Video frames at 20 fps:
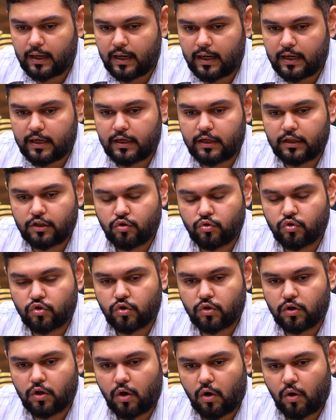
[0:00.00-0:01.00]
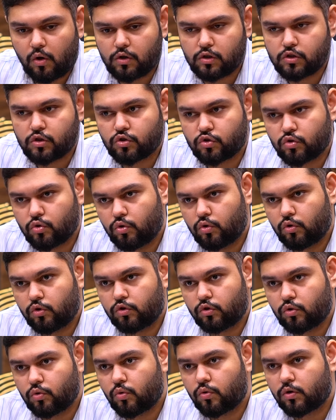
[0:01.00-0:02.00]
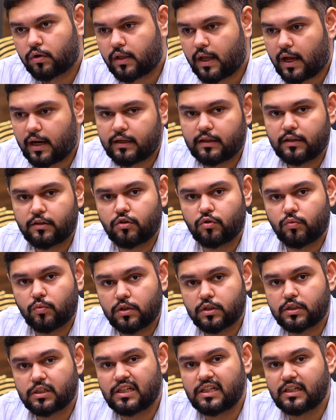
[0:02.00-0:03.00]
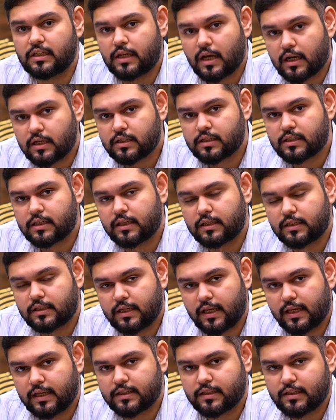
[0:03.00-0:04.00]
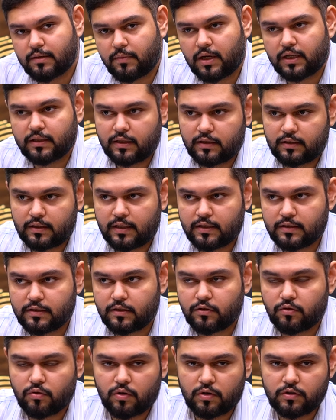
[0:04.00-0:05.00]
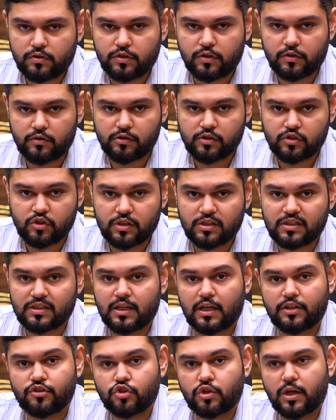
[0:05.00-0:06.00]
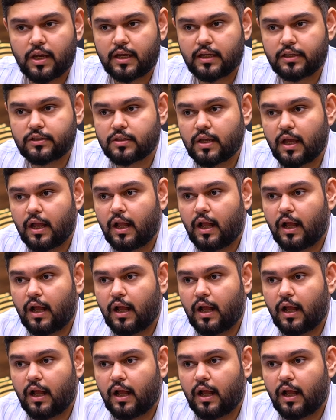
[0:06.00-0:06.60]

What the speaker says: You should also note that the university does take some other things into consideration, such as